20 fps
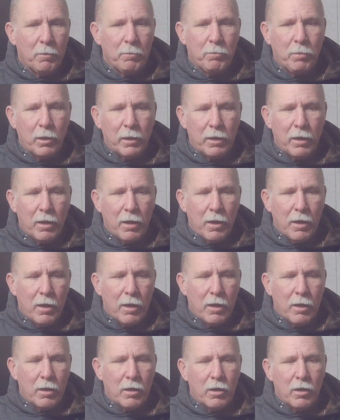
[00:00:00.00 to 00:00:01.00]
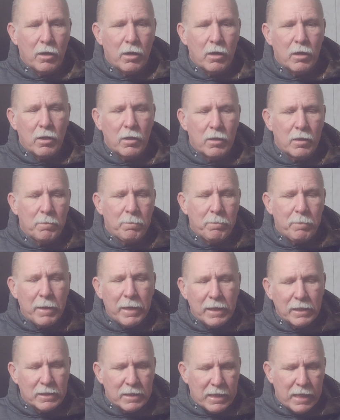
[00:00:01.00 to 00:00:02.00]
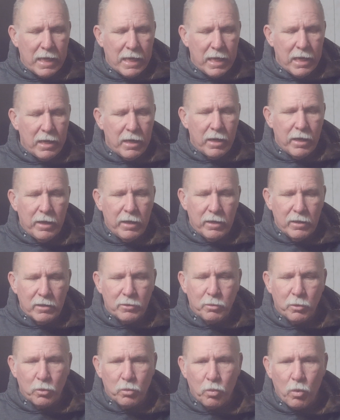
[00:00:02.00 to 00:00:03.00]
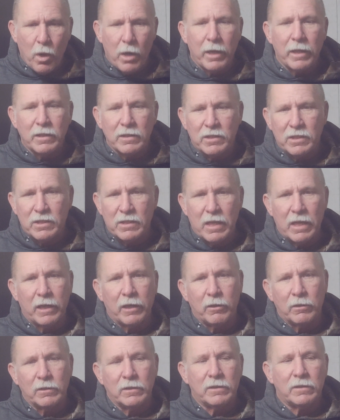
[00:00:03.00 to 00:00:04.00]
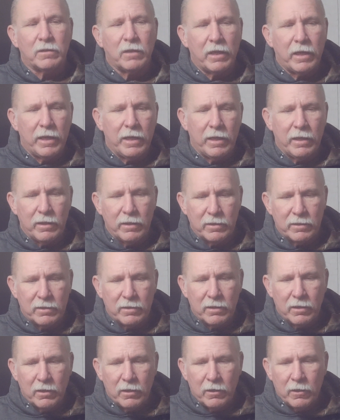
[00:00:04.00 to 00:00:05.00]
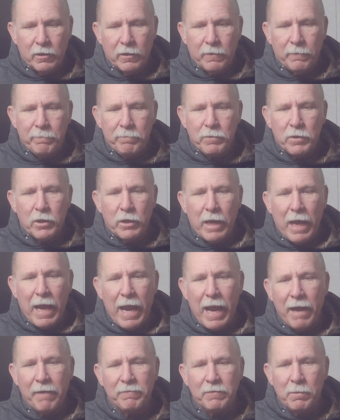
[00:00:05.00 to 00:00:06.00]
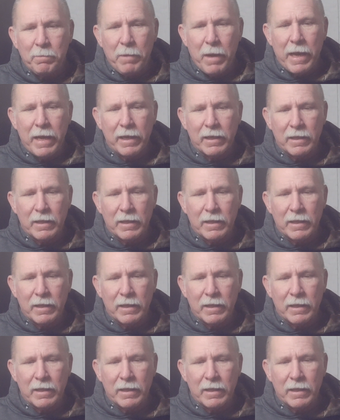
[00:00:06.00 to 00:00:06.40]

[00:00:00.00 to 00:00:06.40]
But the biggest key is with running stingers is you have to pay